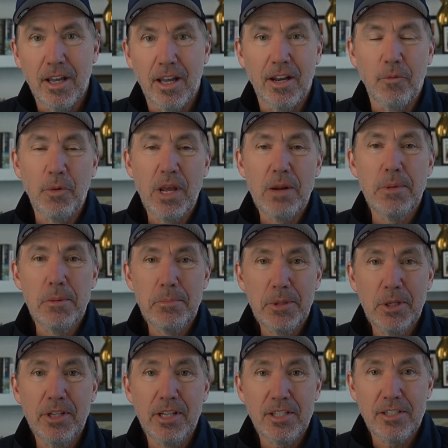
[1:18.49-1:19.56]
And we had been
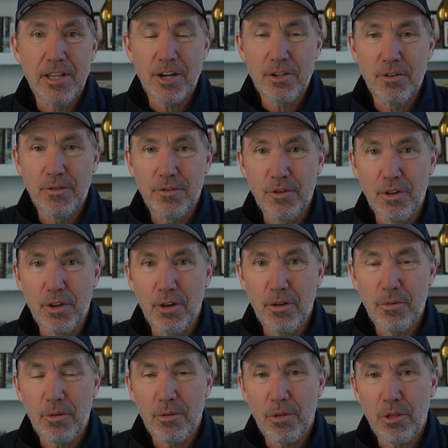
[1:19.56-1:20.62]
building section for
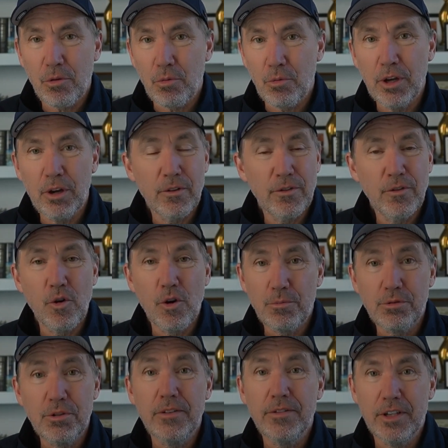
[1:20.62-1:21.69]
the 3 or 4
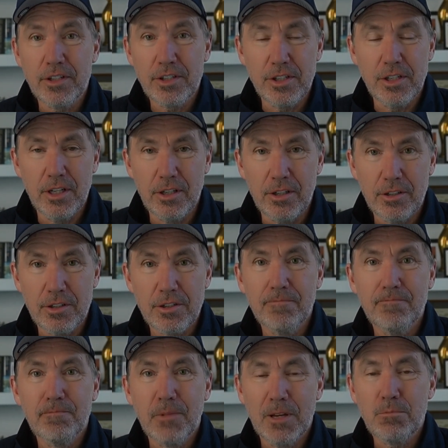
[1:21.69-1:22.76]
previous
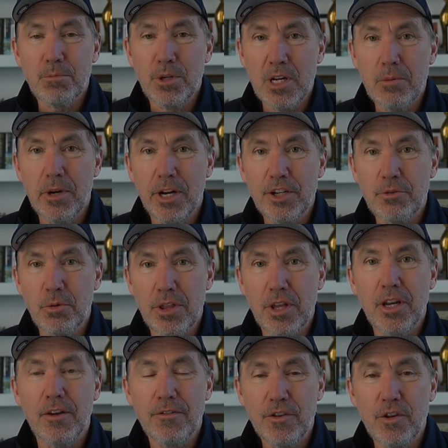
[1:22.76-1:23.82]
years. And pretty much
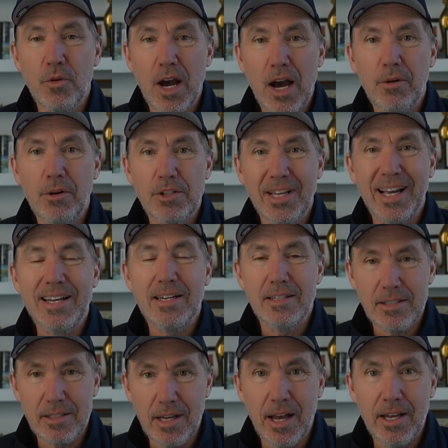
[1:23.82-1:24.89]
within a few hours, I
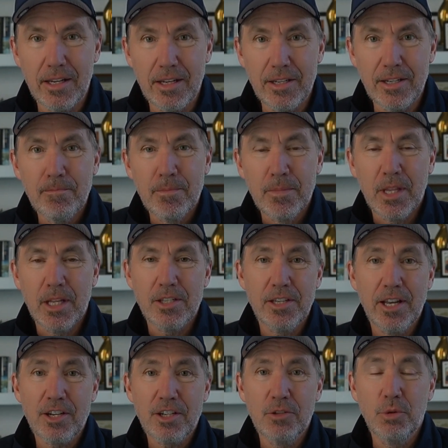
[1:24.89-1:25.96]
decided that
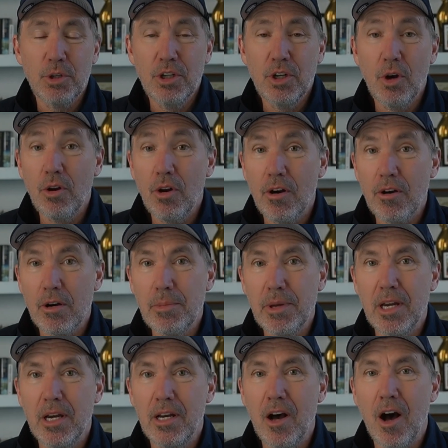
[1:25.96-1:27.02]
section would no longer
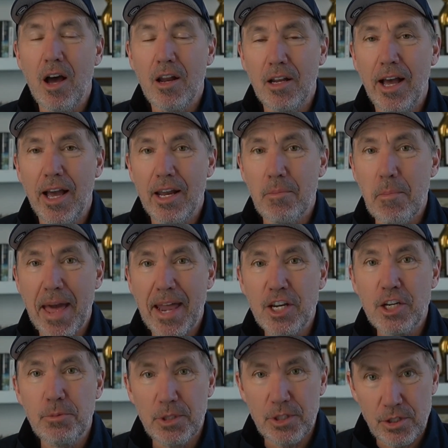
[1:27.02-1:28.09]
be an online
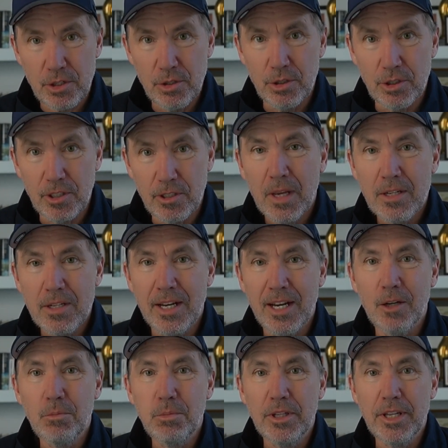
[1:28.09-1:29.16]
management school to
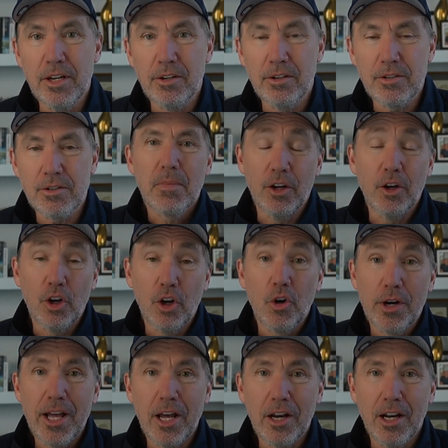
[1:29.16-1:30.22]
help leaders
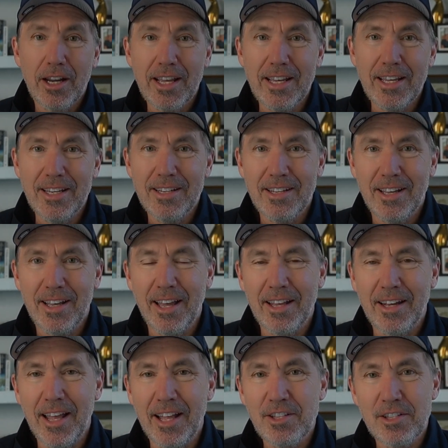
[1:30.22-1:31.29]
learn how to lead
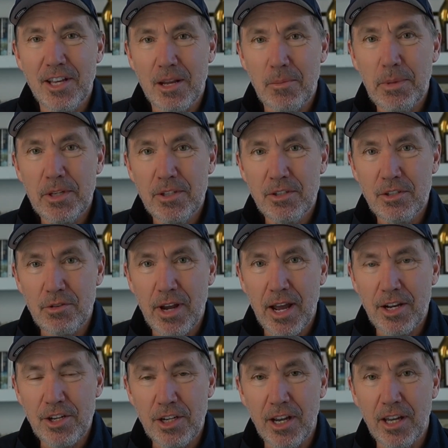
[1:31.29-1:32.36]
and set business
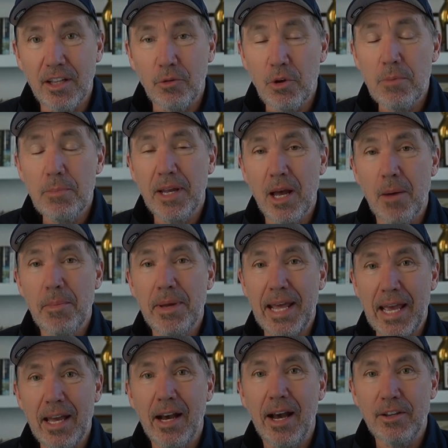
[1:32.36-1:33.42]
strategy, and that we'd become an
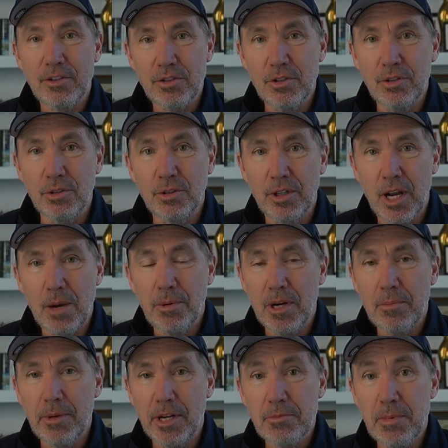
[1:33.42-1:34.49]
AI school. And I
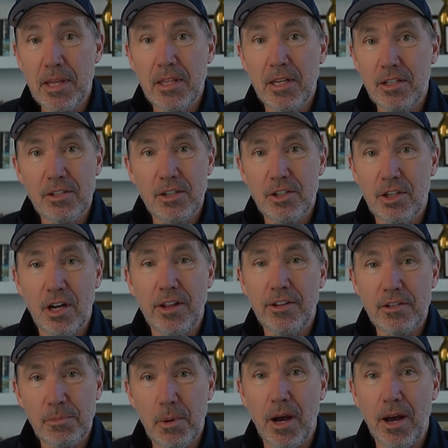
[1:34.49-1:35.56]
pretty much made the decision on
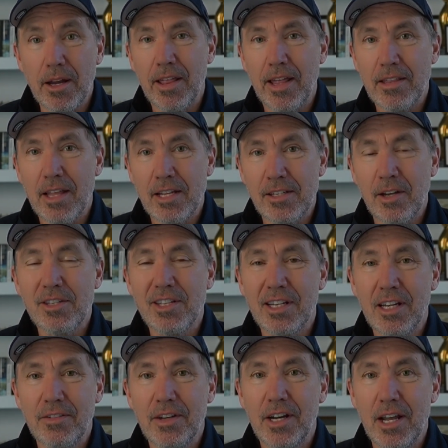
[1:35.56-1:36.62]
the spot. That's how
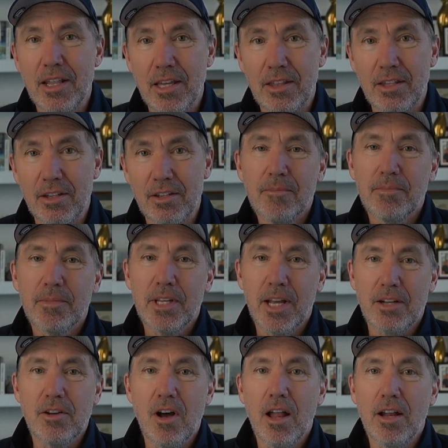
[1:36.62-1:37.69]
significant I think this
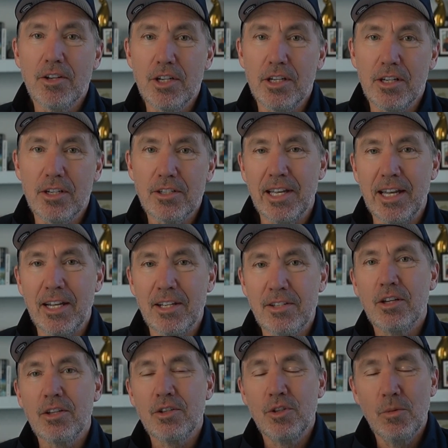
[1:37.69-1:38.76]
technology is.
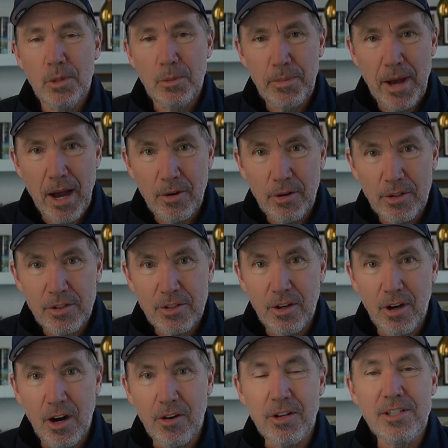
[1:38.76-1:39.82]
Its superpowers
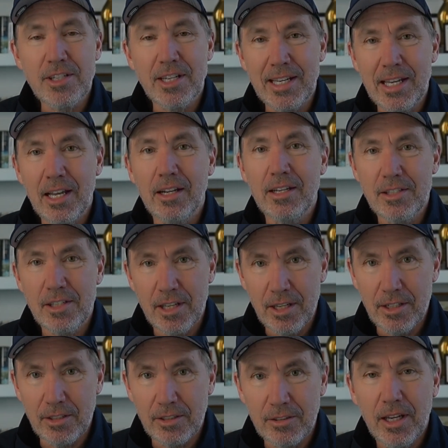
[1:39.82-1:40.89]
are its Achilles
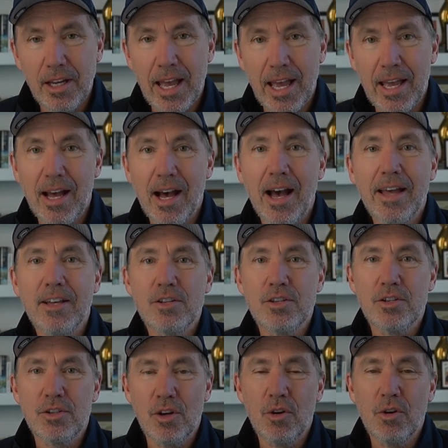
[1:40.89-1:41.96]
heel. AI is
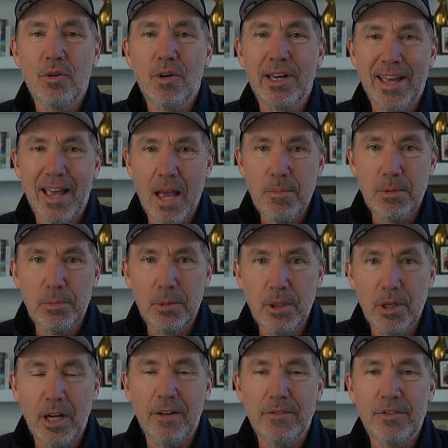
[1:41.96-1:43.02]
so
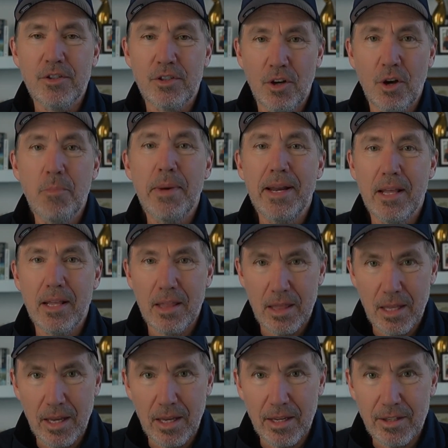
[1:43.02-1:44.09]
capable of so many
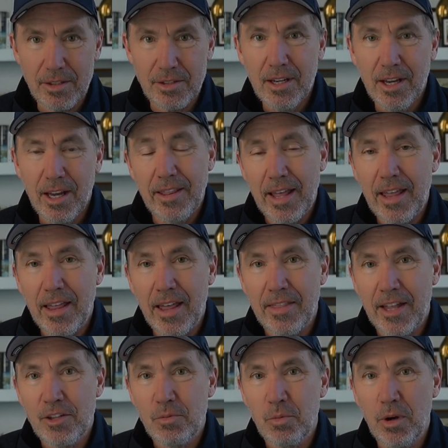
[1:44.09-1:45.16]
things, and
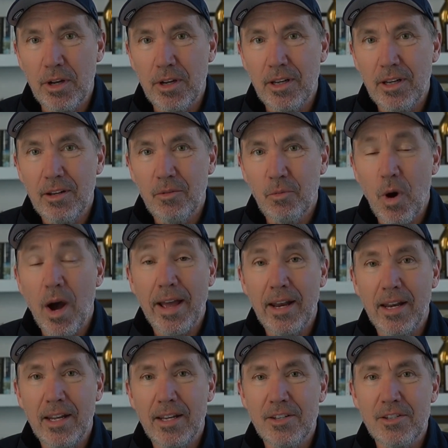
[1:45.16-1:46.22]
that's why
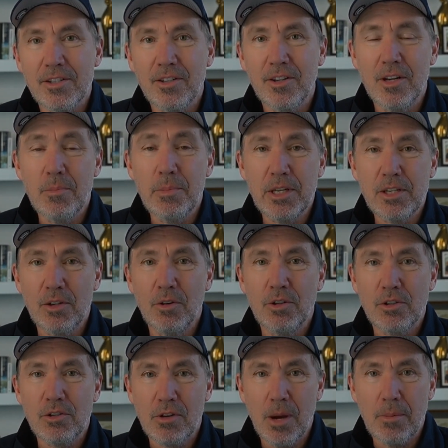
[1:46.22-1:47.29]
it is going to be so
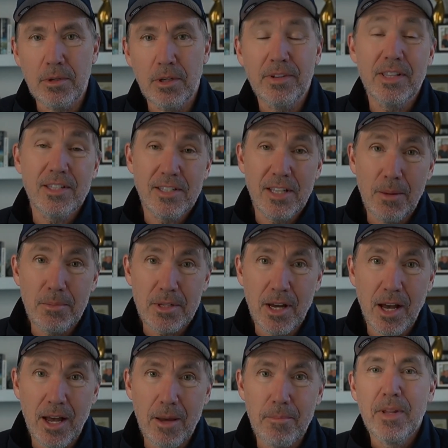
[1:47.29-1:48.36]
disruptive. At the same
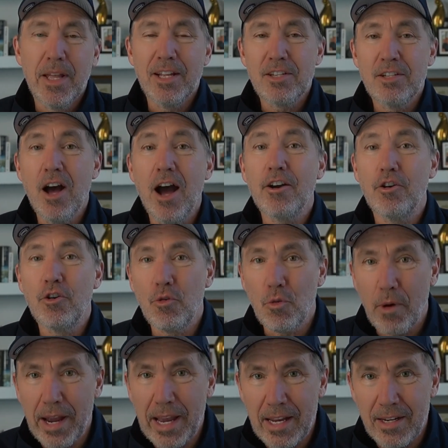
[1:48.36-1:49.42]
time, it's not
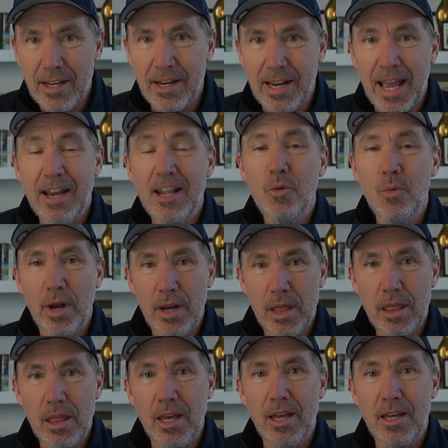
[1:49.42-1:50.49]
great at any one
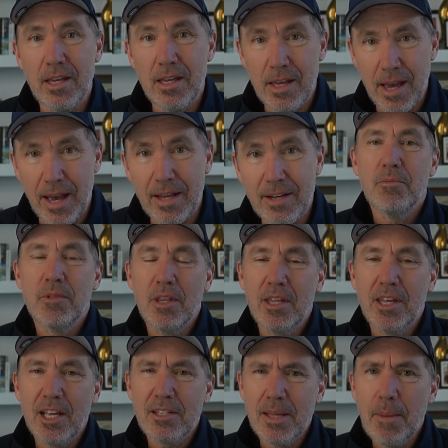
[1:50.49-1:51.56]
thing yet. The
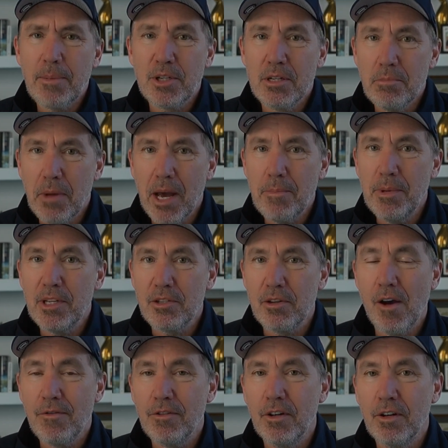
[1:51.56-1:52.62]
exception might be
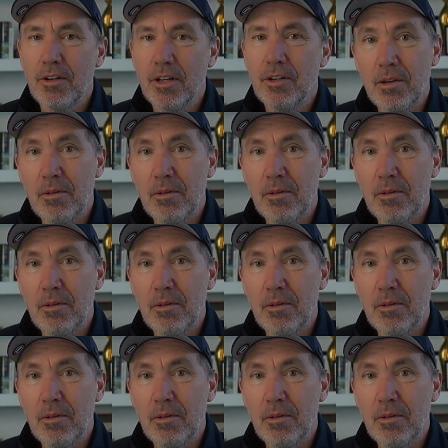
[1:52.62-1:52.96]
software.